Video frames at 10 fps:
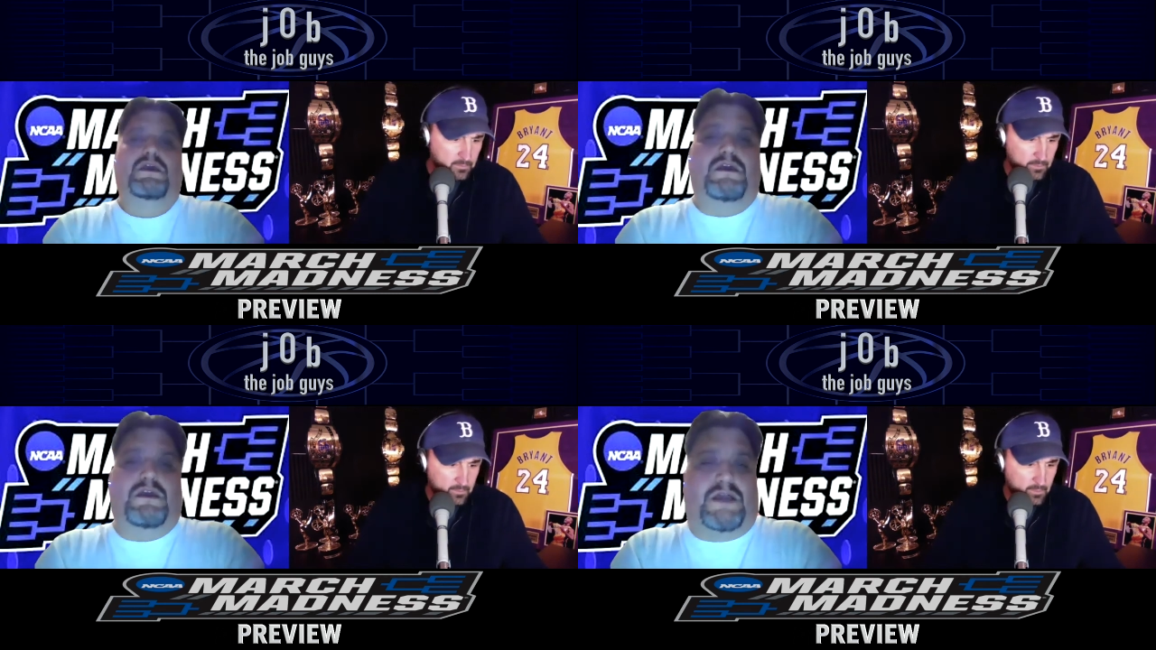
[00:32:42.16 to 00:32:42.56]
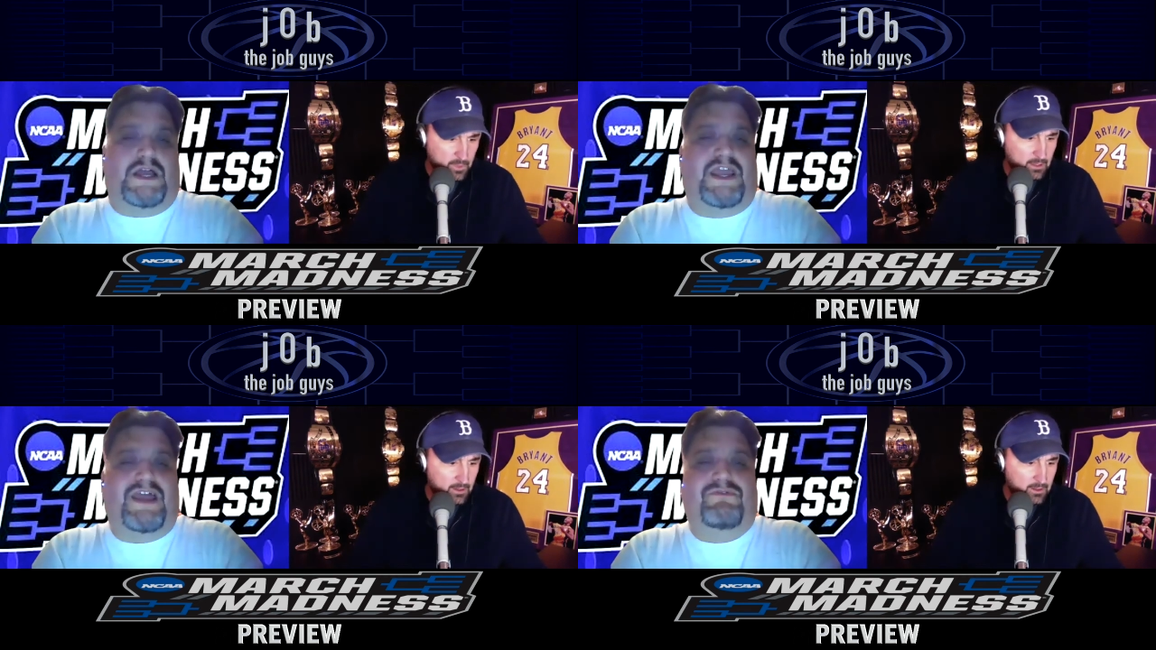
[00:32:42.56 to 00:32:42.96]
Speaker 1: I
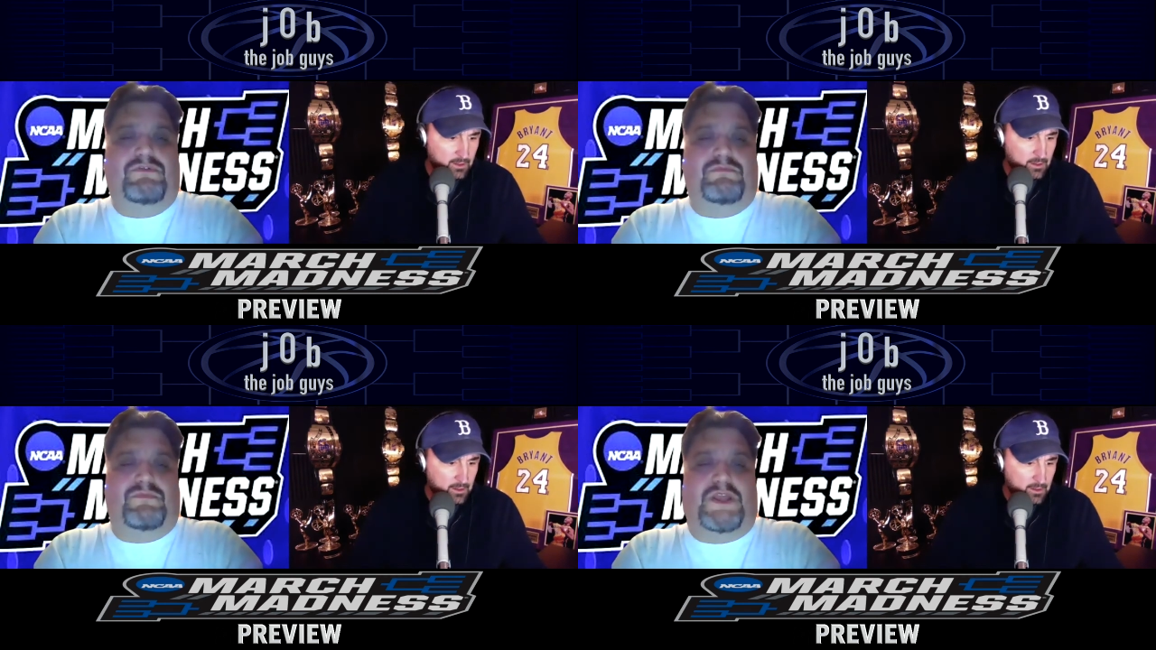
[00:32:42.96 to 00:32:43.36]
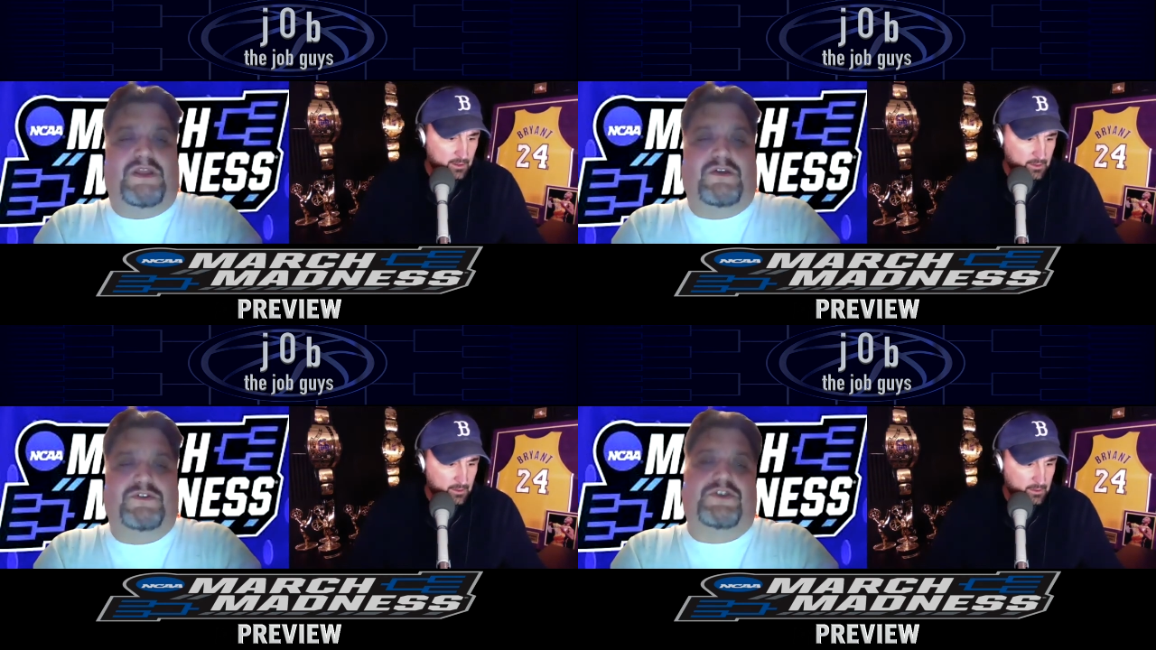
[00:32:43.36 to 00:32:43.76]
have them
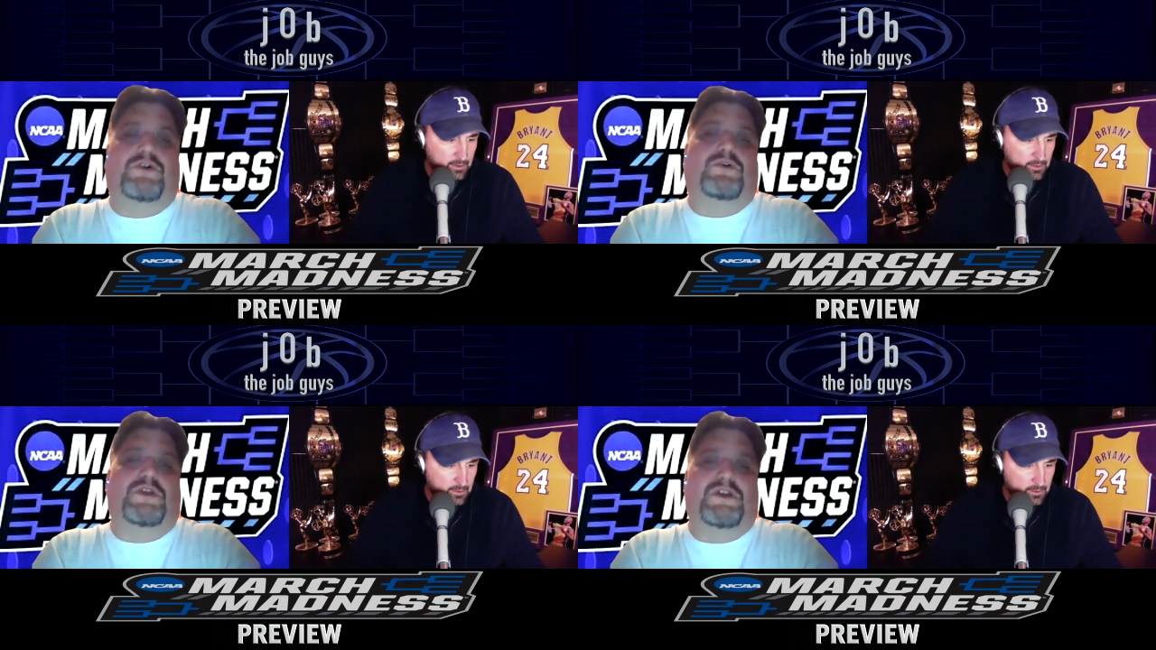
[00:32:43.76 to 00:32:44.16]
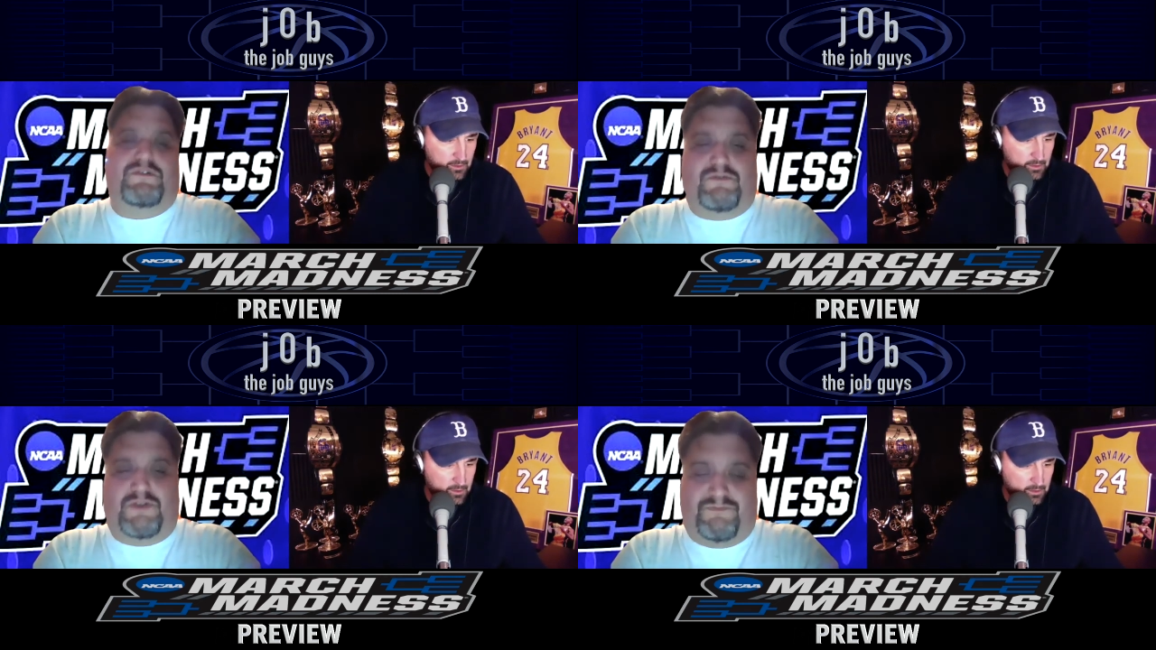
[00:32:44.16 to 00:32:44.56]
so,
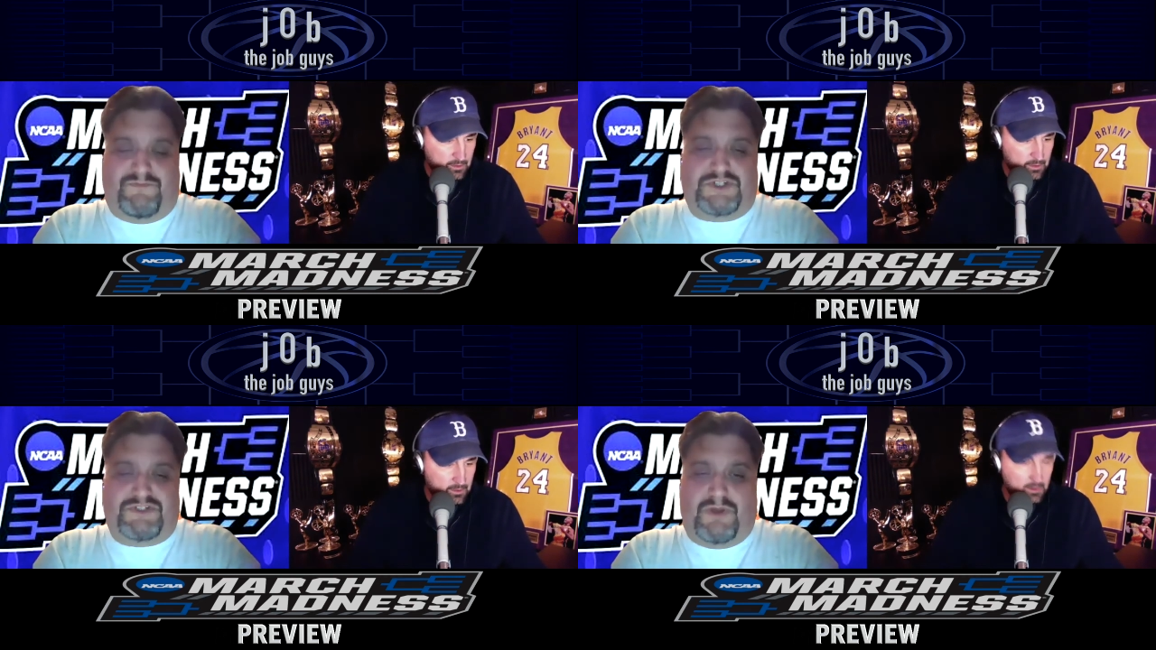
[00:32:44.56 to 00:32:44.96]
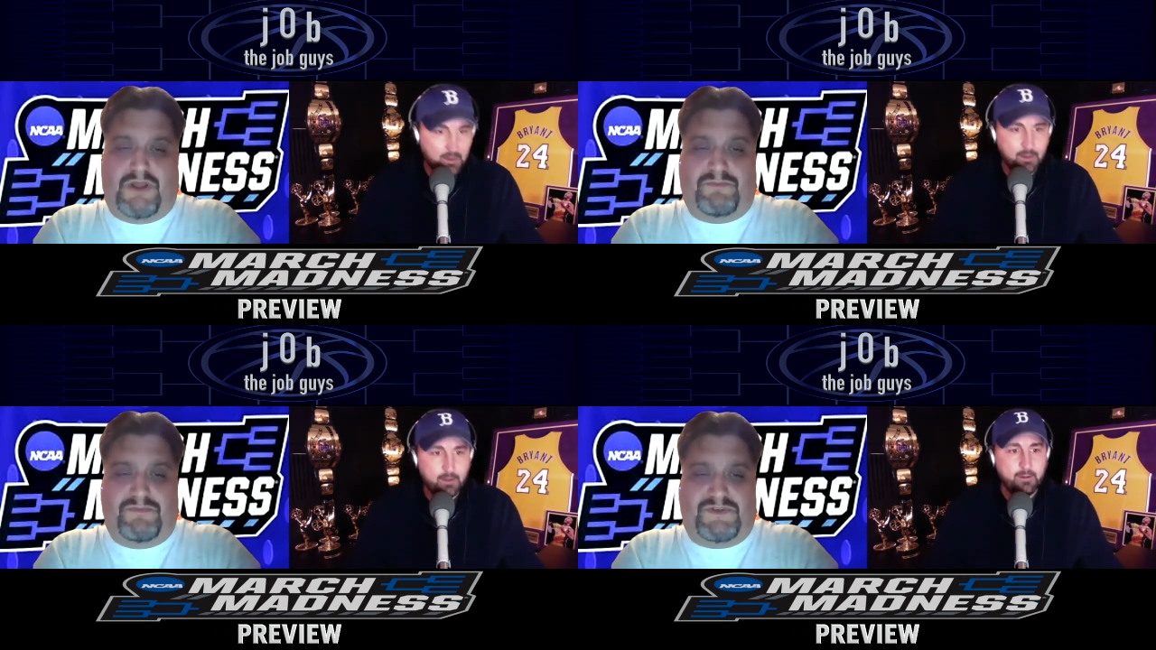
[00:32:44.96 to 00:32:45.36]
well, first of
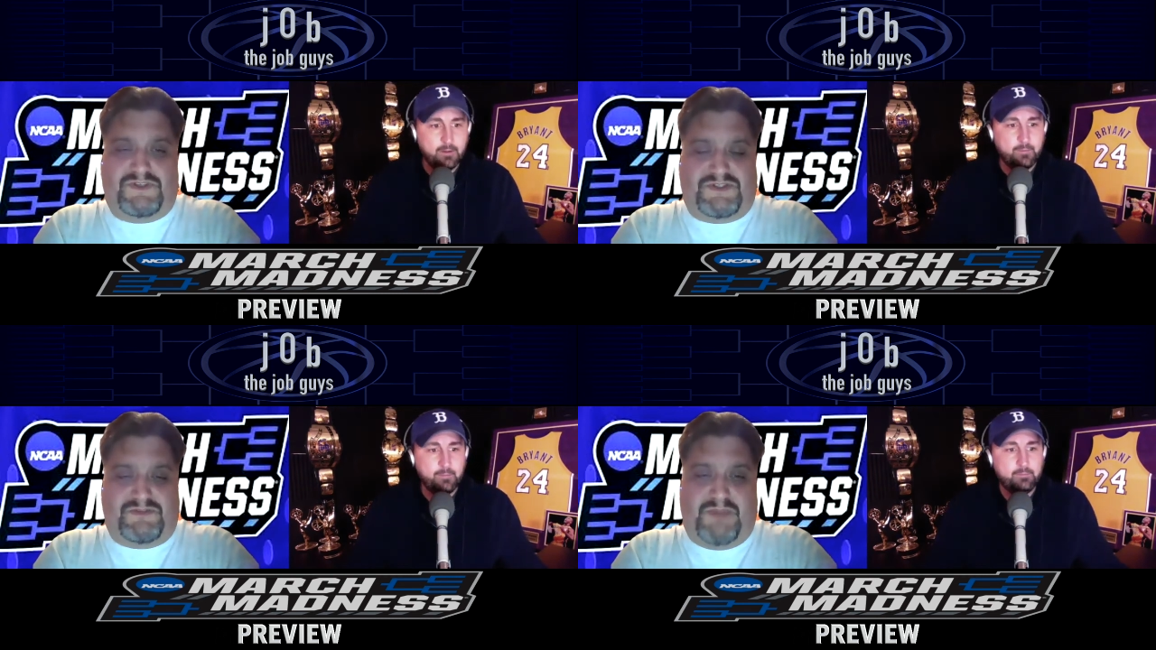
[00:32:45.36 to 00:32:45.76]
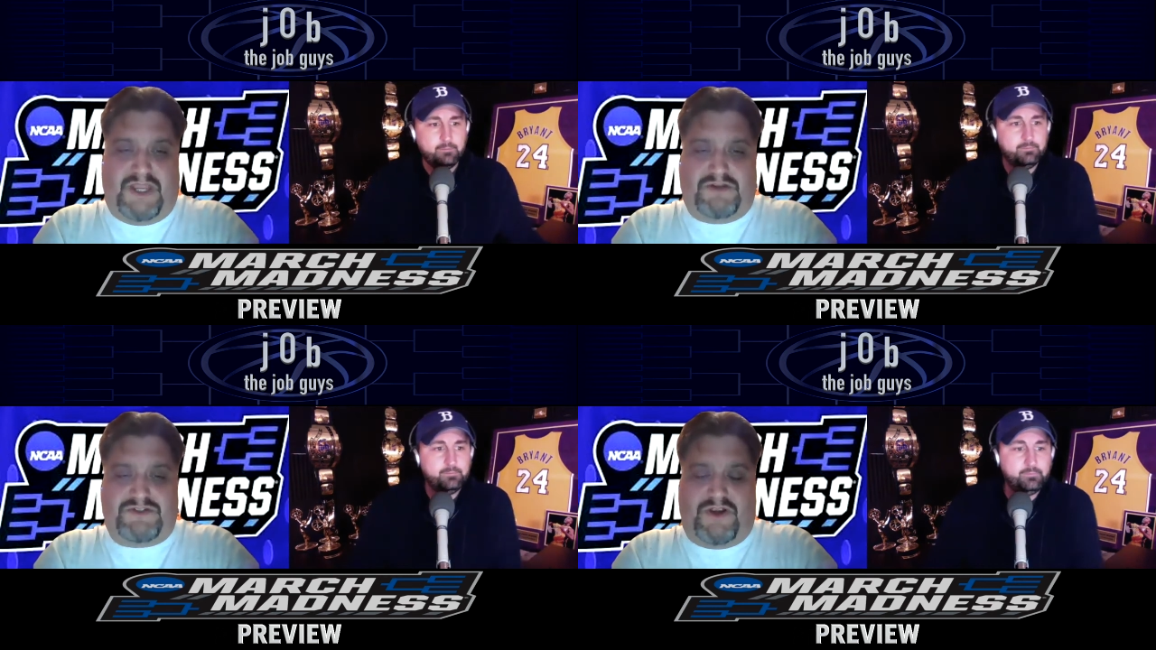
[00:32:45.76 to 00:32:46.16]
all, just
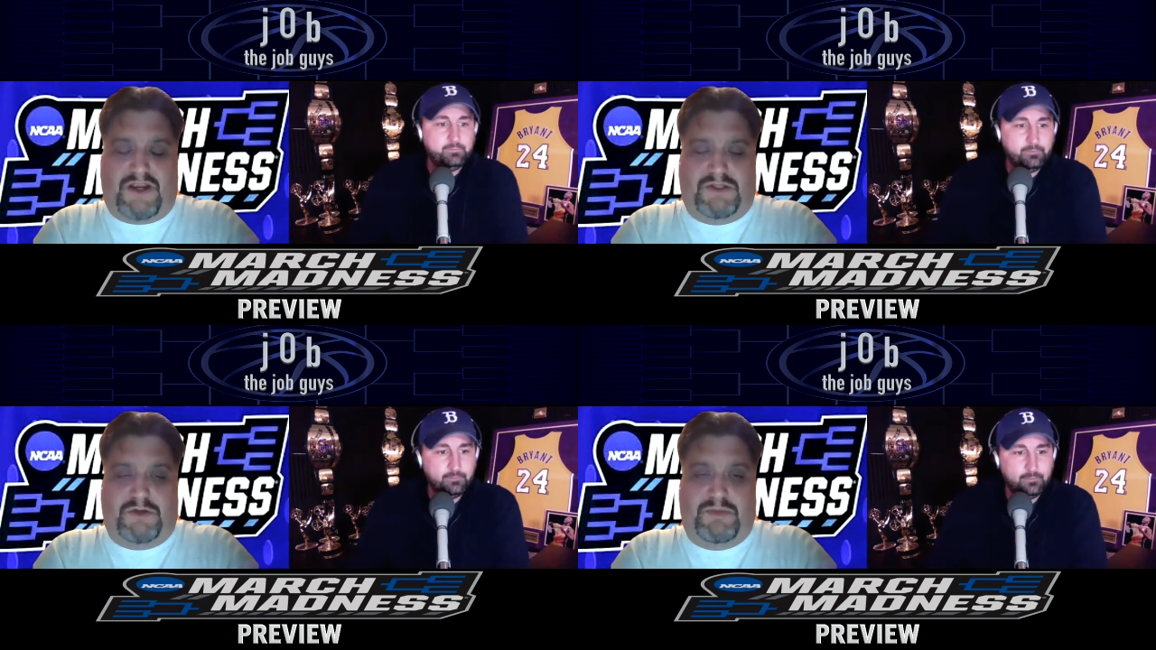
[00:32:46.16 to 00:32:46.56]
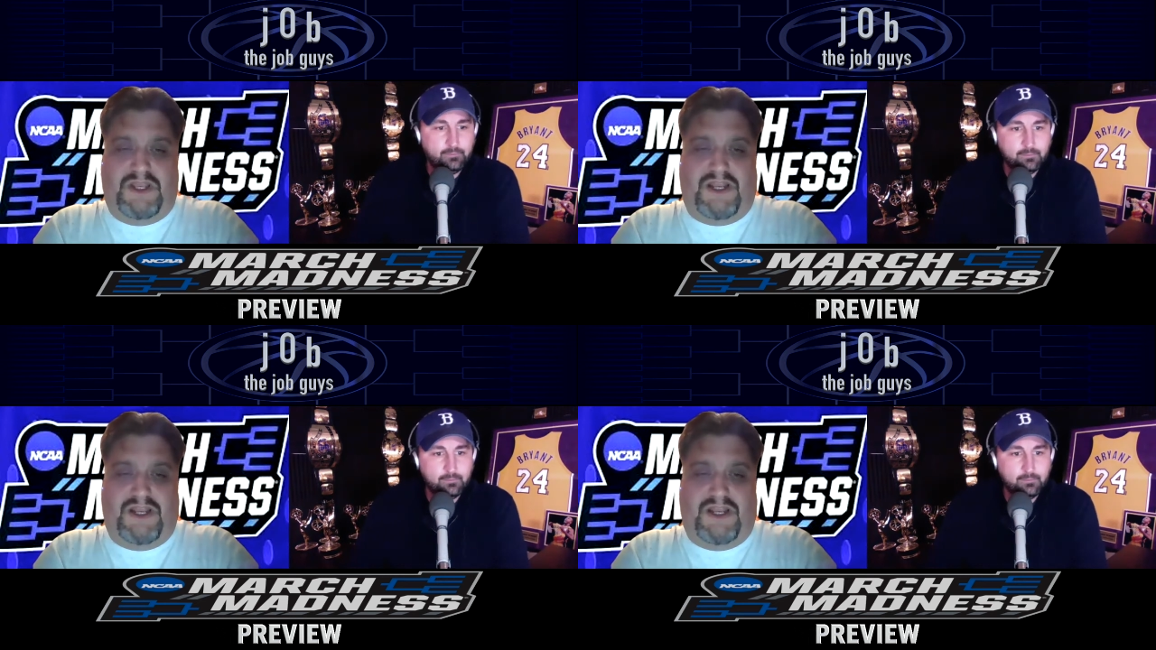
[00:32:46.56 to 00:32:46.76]
backtrack a little bit.